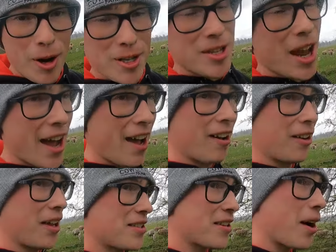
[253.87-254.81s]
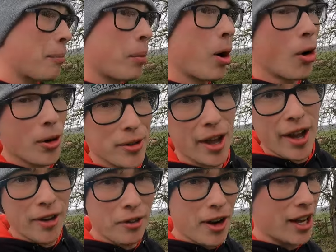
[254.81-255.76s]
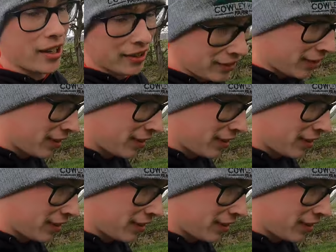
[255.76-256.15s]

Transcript: probably tell, it's now pouring down the rain.